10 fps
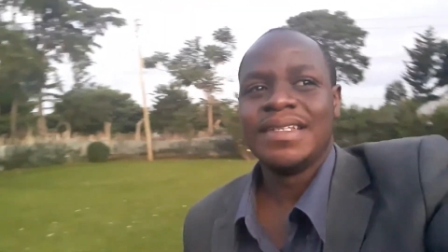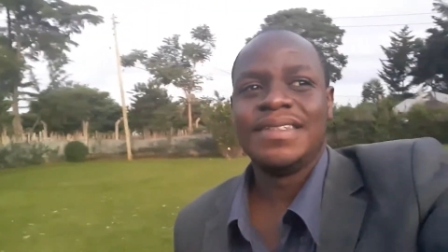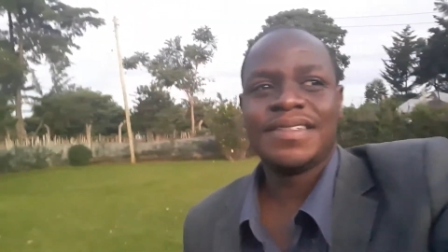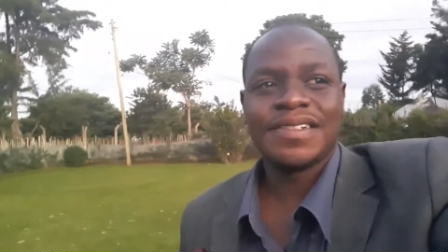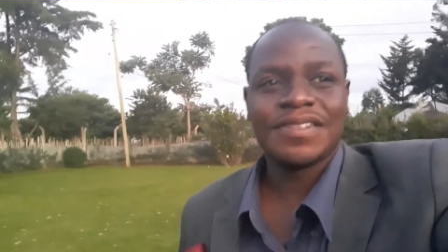
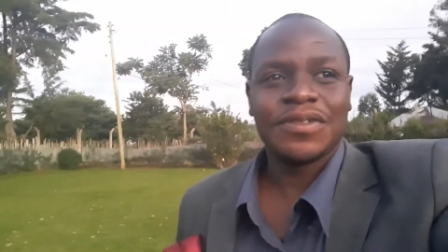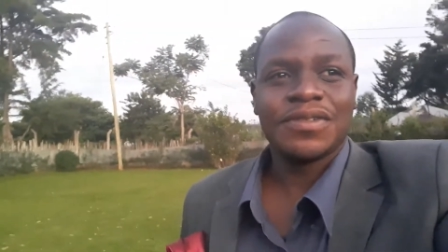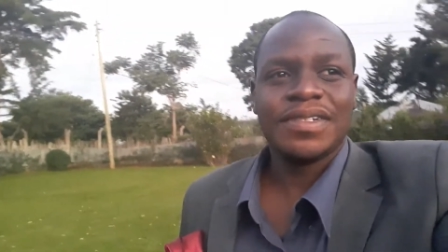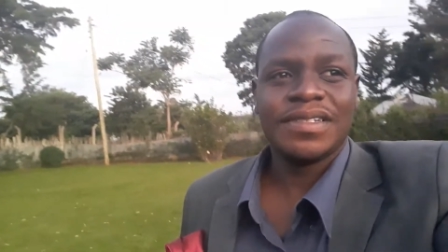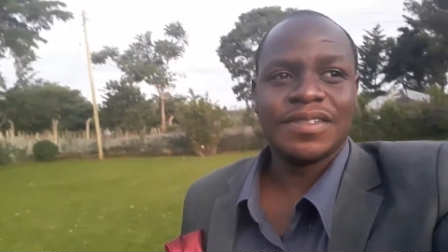This
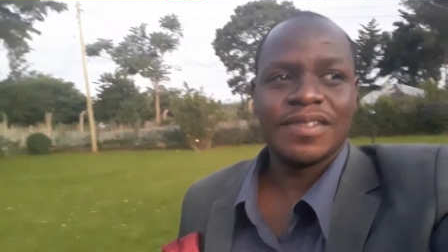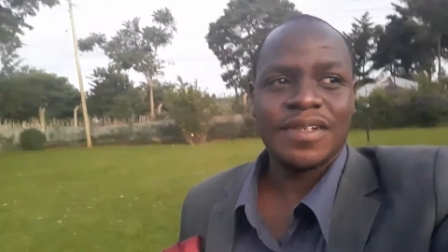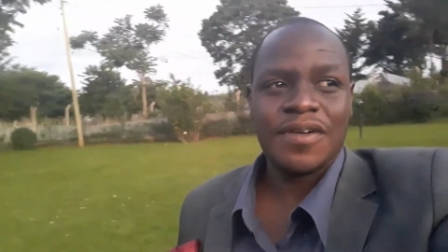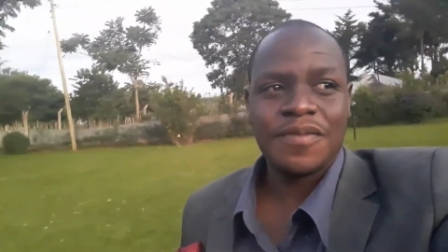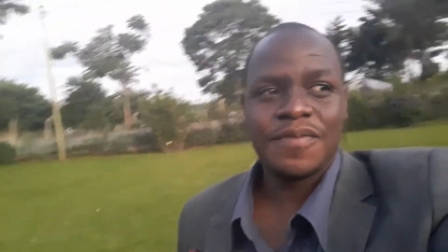resort
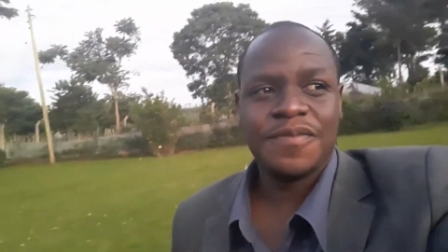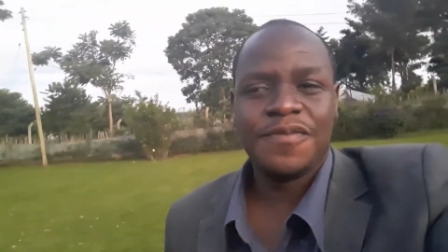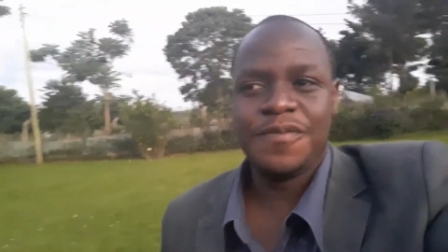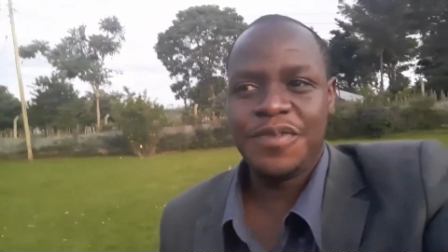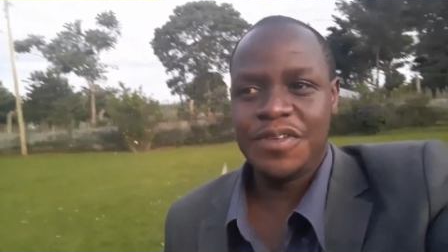is
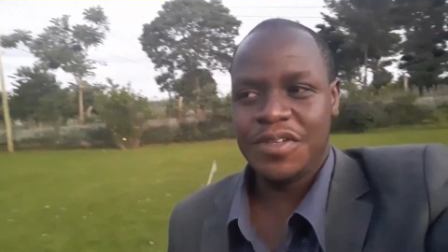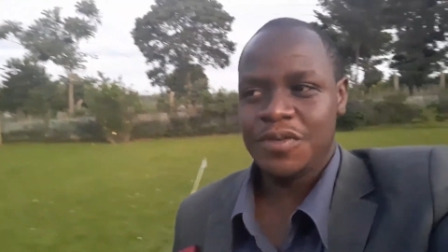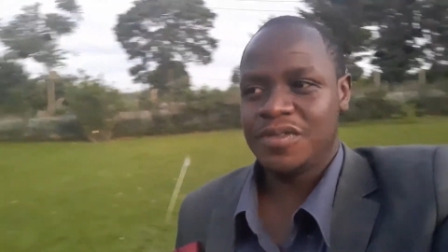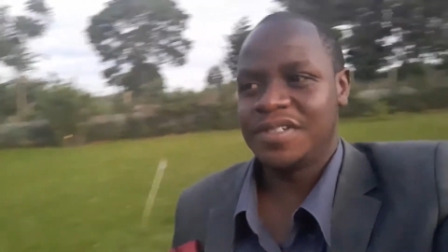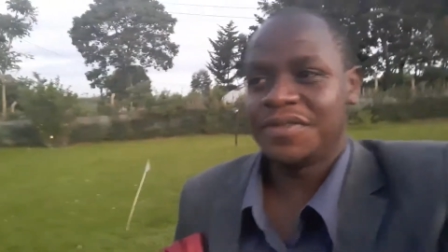
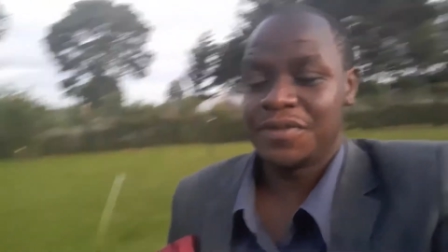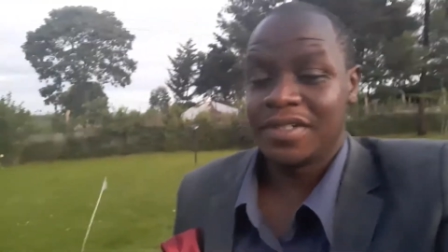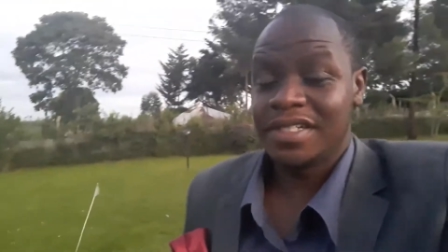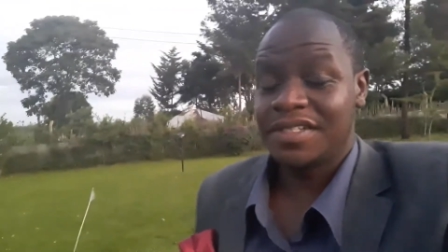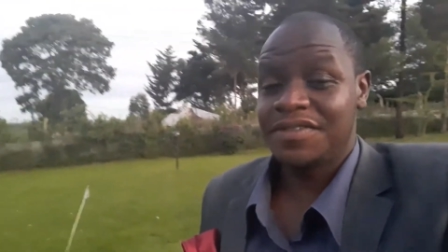
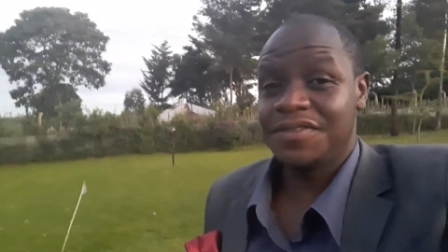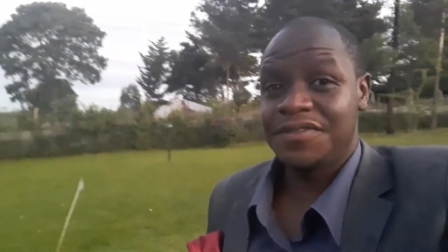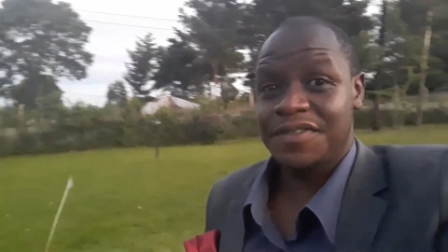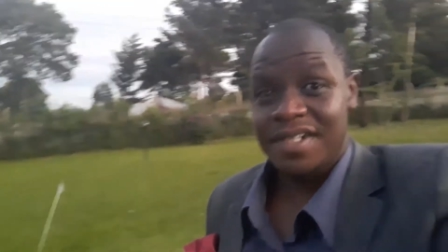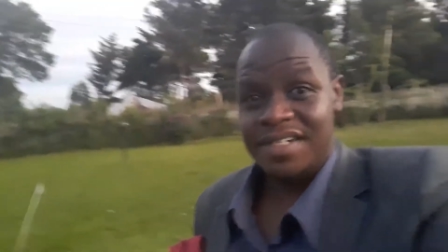beautiful. It's
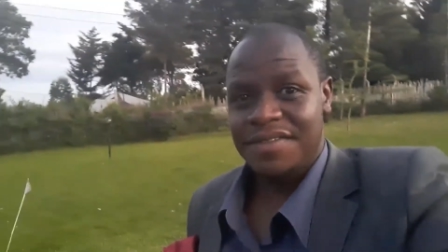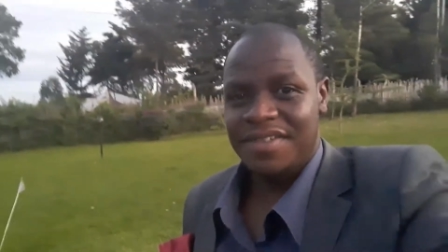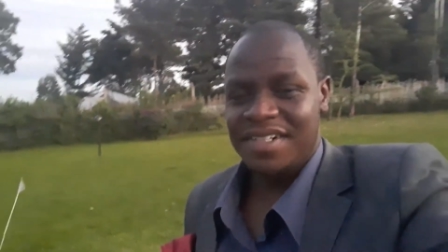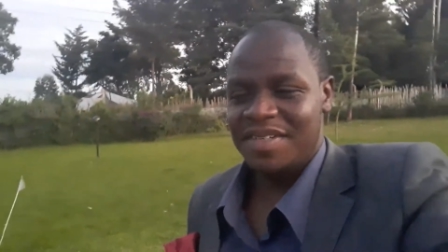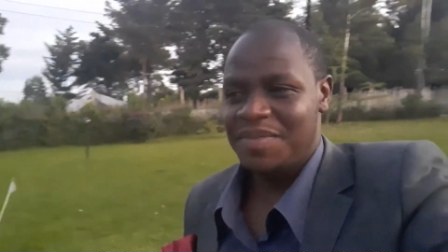very,
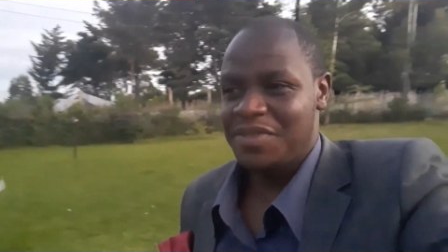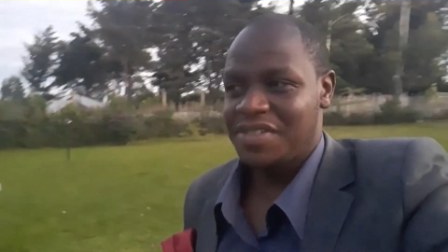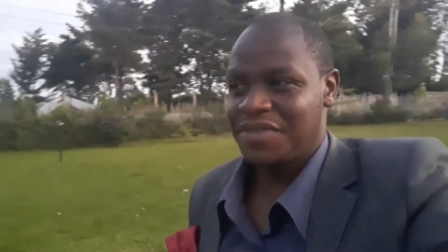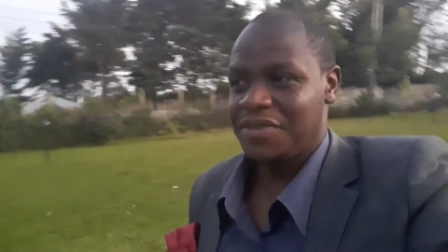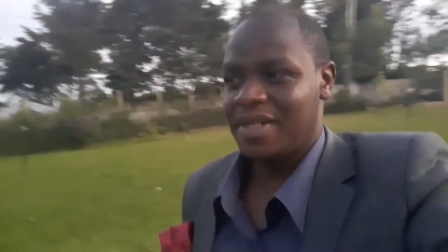very
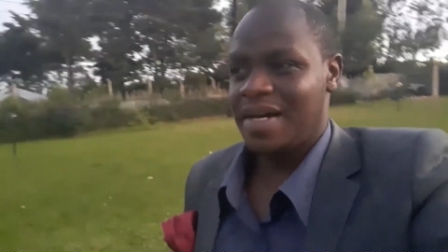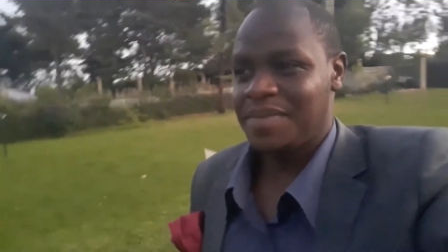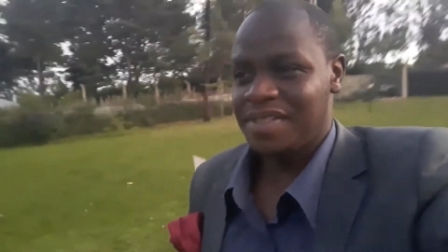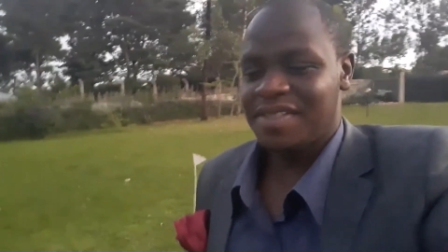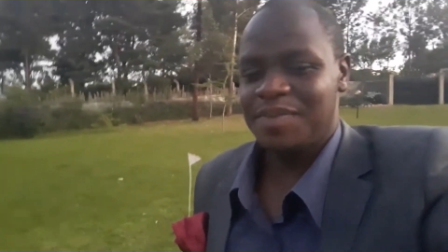beautiful.
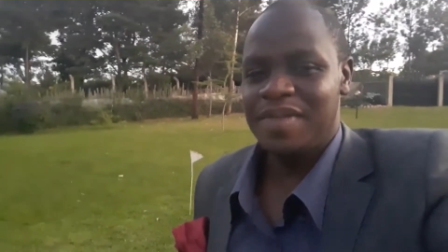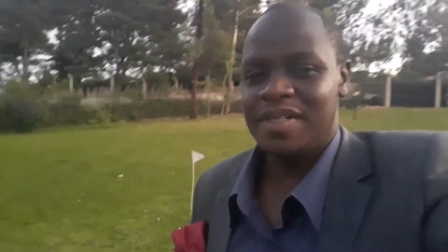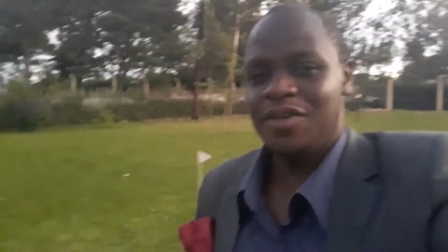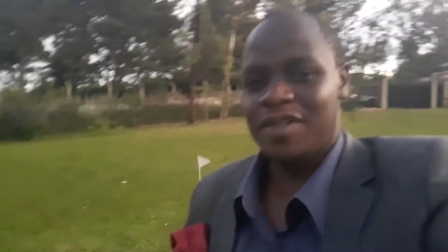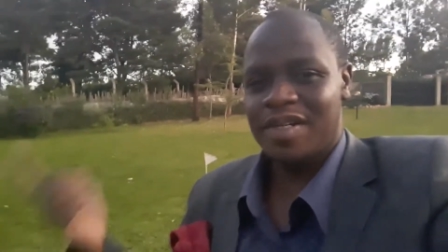I'm
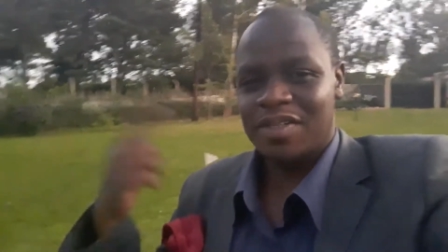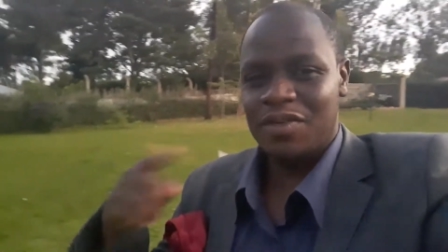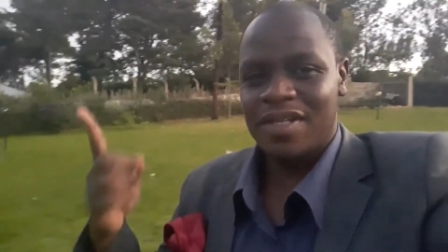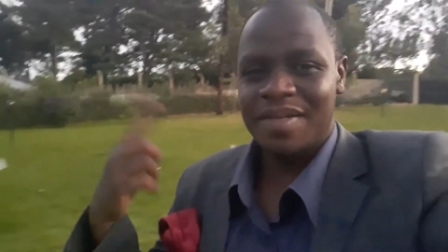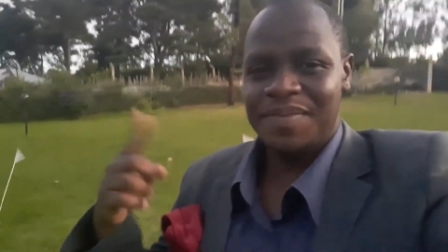just gonna
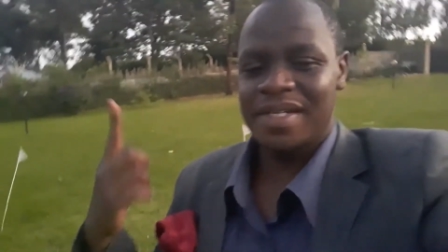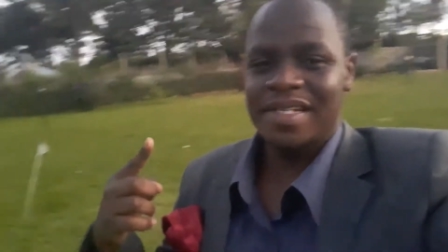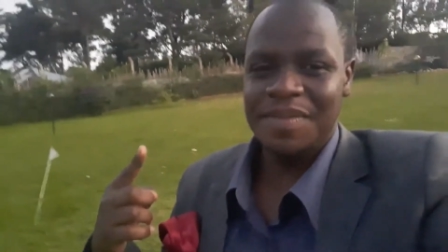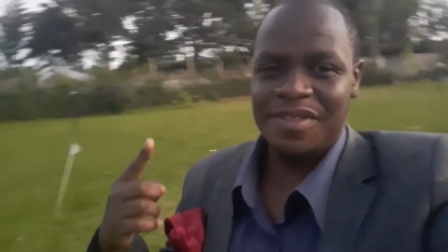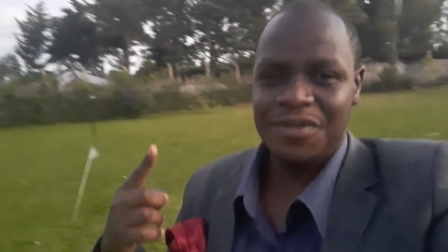roll up the
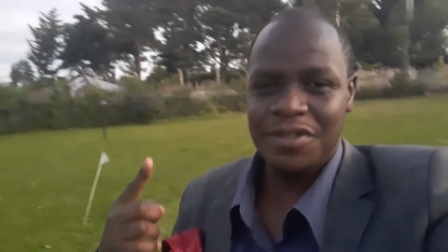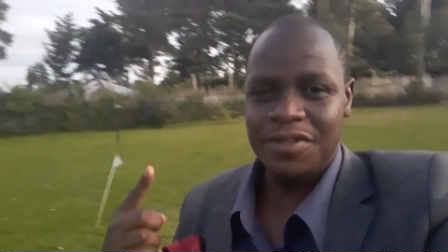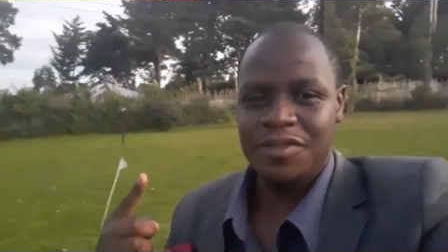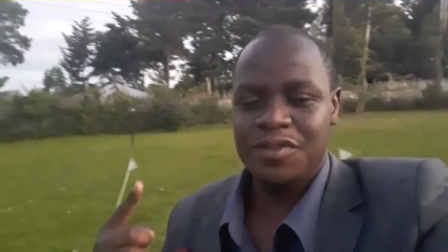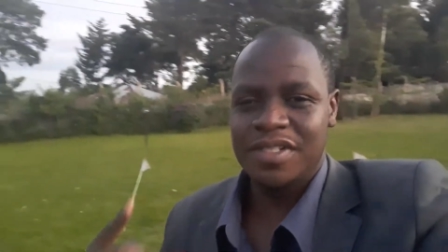clips for
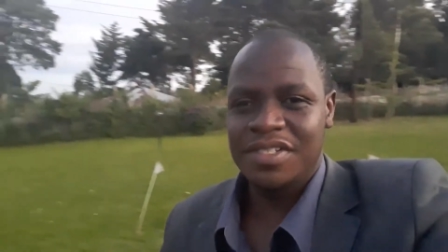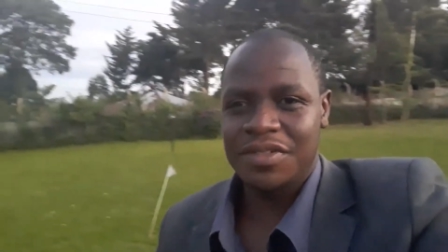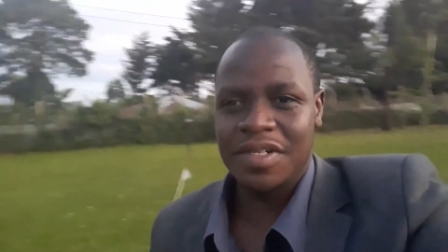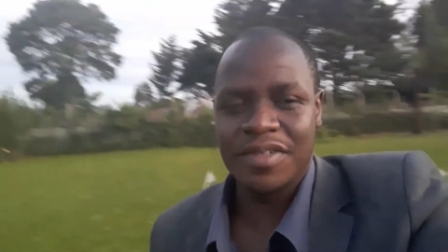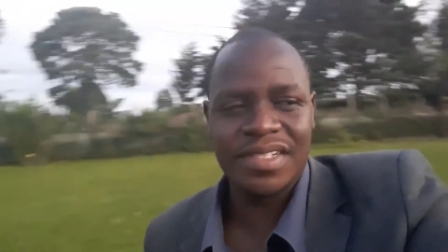you to
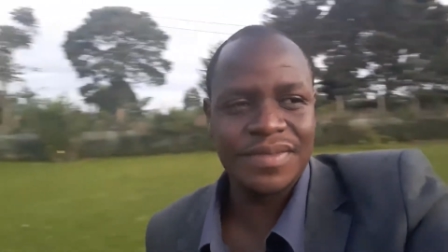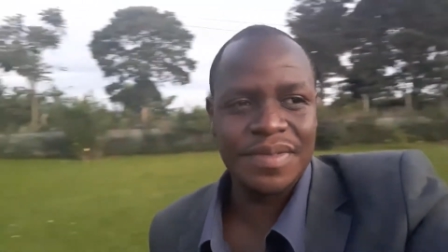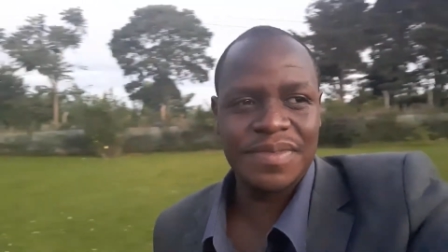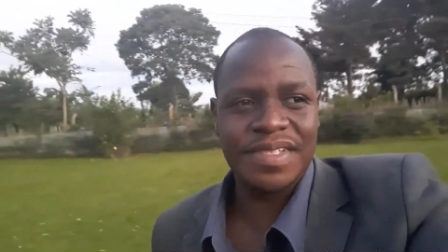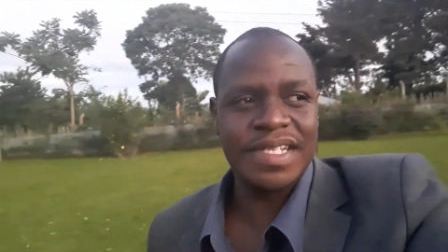enjoy
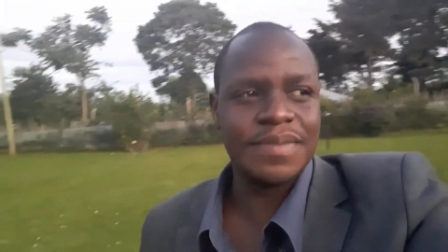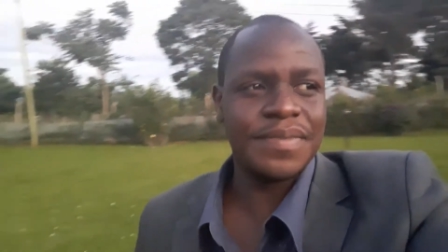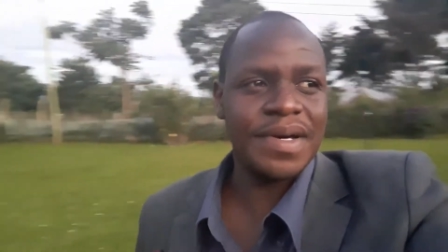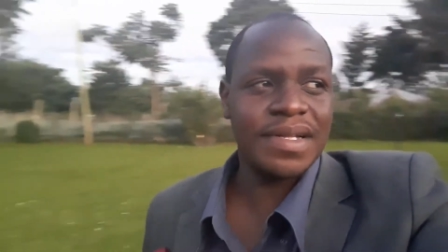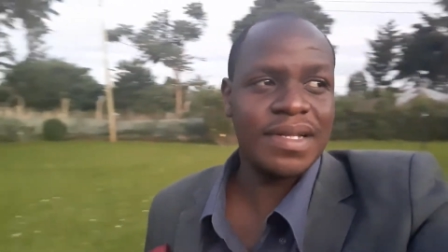whatever I'm saying,
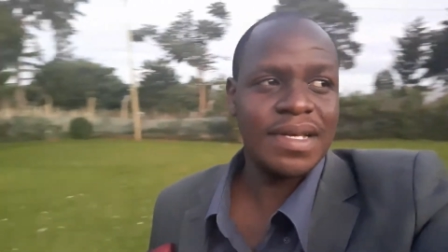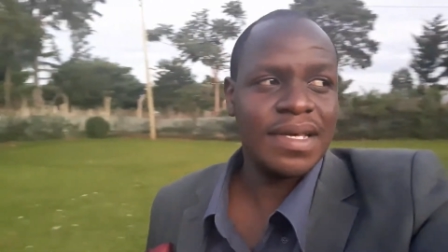but